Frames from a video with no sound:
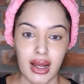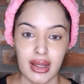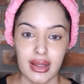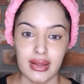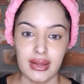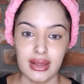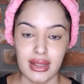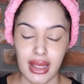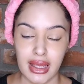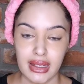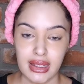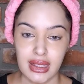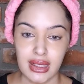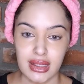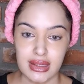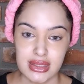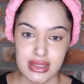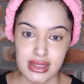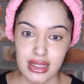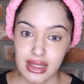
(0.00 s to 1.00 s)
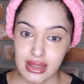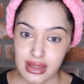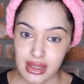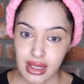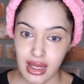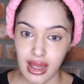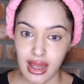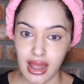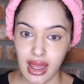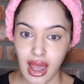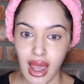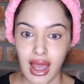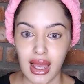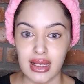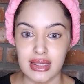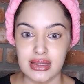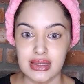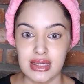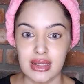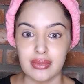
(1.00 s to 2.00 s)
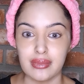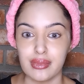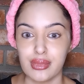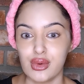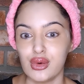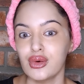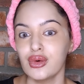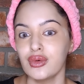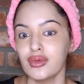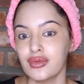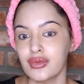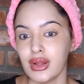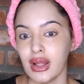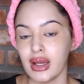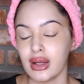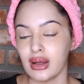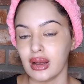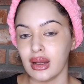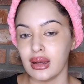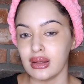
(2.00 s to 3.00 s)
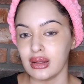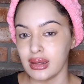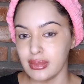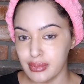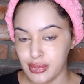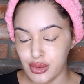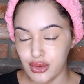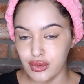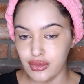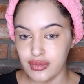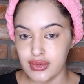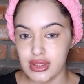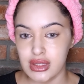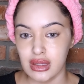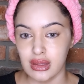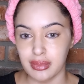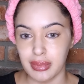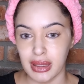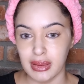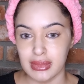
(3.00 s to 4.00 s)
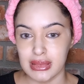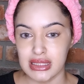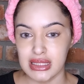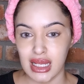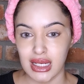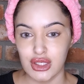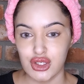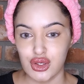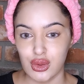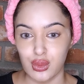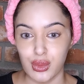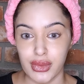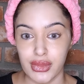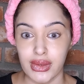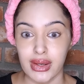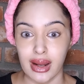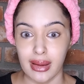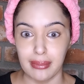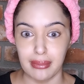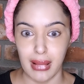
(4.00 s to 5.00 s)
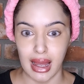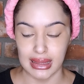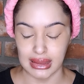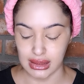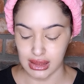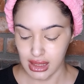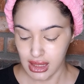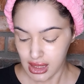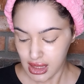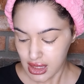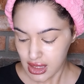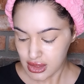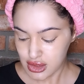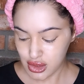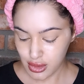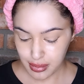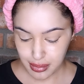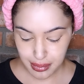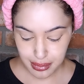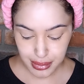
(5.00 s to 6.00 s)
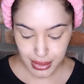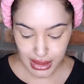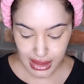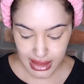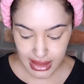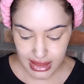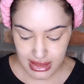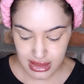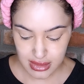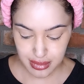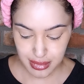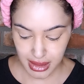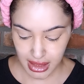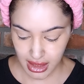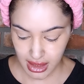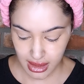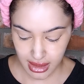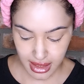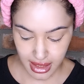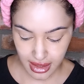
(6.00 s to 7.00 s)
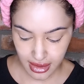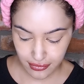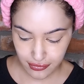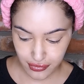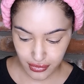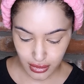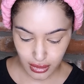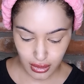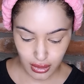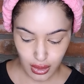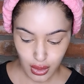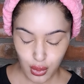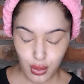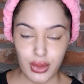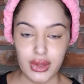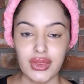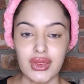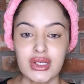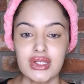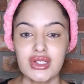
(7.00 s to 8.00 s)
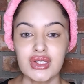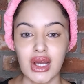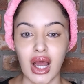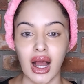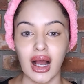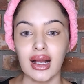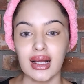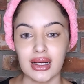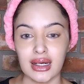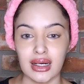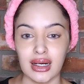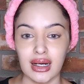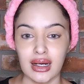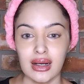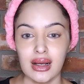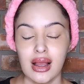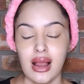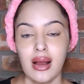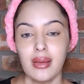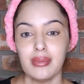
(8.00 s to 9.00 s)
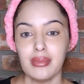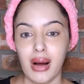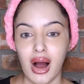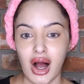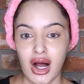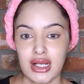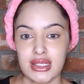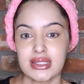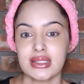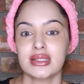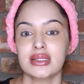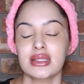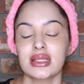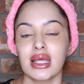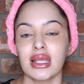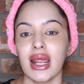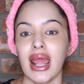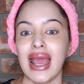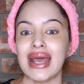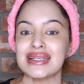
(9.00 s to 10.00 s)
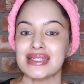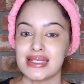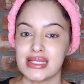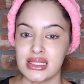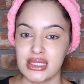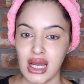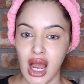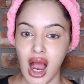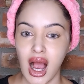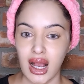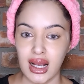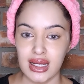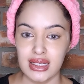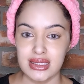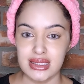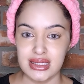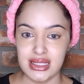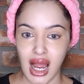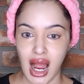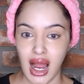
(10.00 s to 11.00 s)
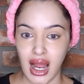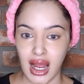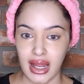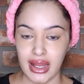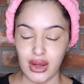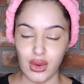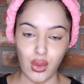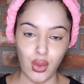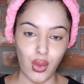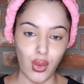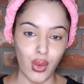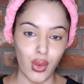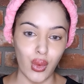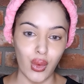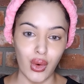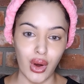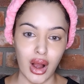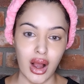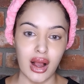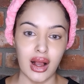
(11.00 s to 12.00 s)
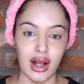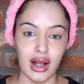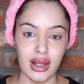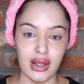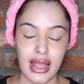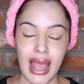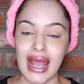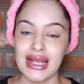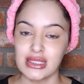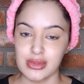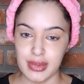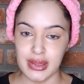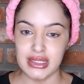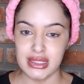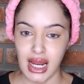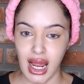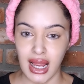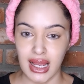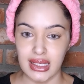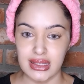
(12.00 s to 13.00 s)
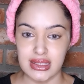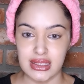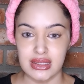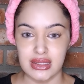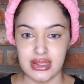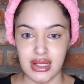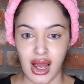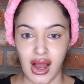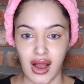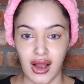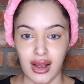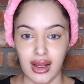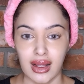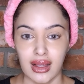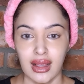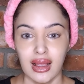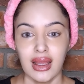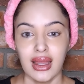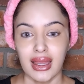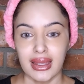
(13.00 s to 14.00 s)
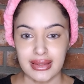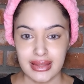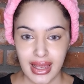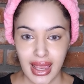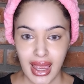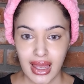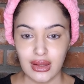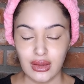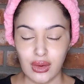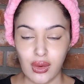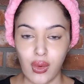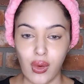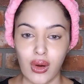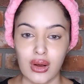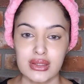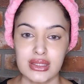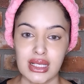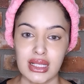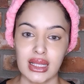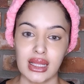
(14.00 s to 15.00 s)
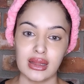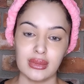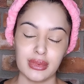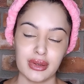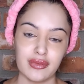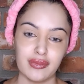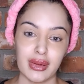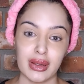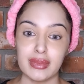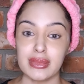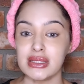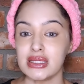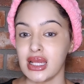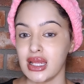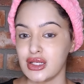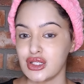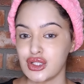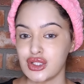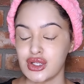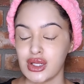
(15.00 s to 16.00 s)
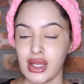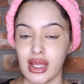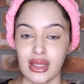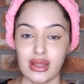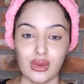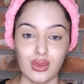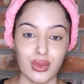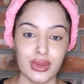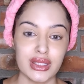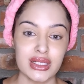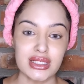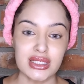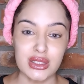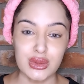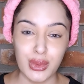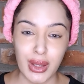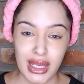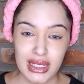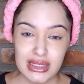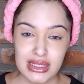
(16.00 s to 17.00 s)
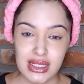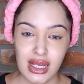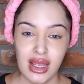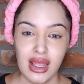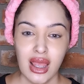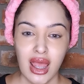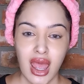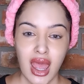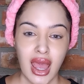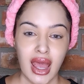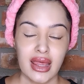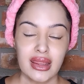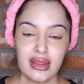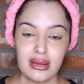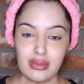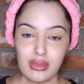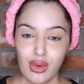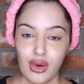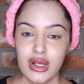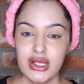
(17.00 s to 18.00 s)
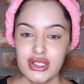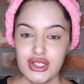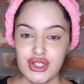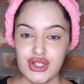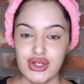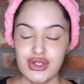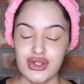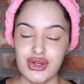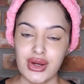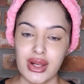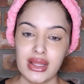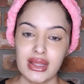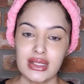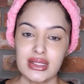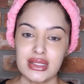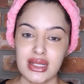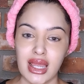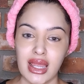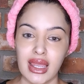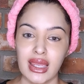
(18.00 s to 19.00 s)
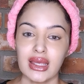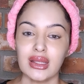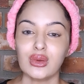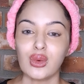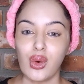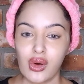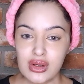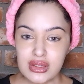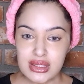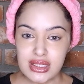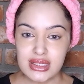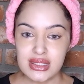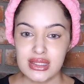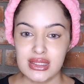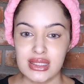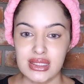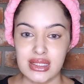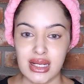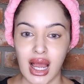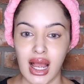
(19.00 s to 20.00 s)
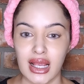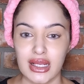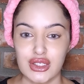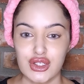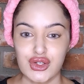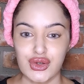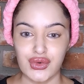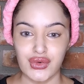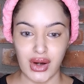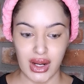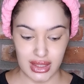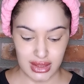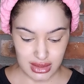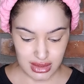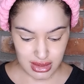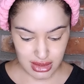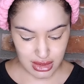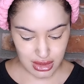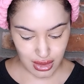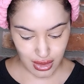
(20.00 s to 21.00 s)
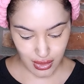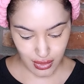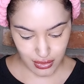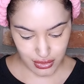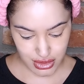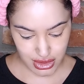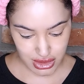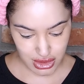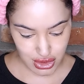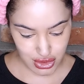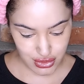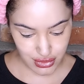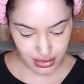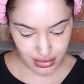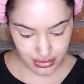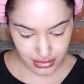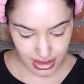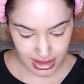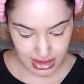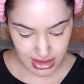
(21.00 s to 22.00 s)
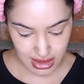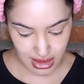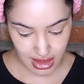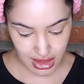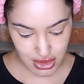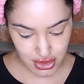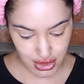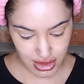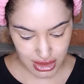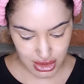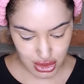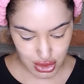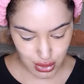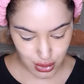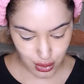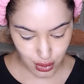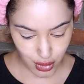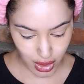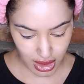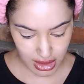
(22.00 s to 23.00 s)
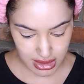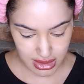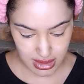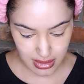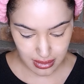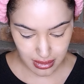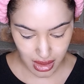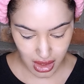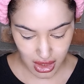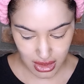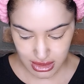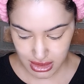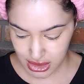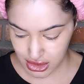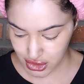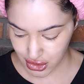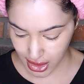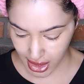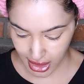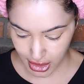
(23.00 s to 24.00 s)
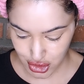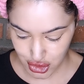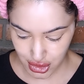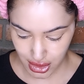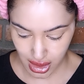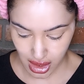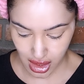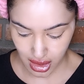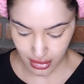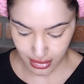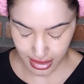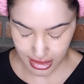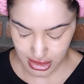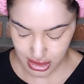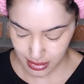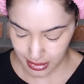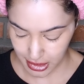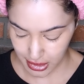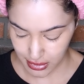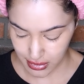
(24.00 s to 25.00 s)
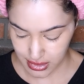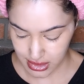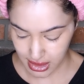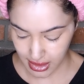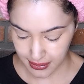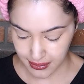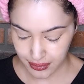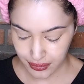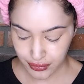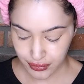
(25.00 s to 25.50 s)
lady skincare has improved the pigmentation within a month. So please be careful with the darker masks that has a dark dye or has been dyed dark. It can cause a little bit of pigmentation together with the sweat and the moisture during the day. It causes the dye to run. So just do your research as to what masks you actually are going to be using.